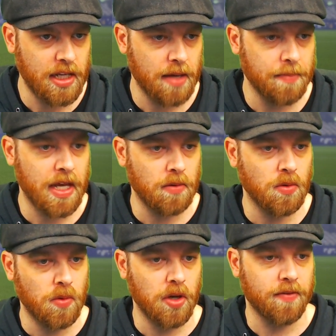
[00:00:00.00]
Yep, that
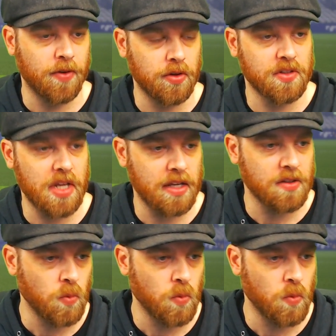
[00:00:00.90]
will work for us as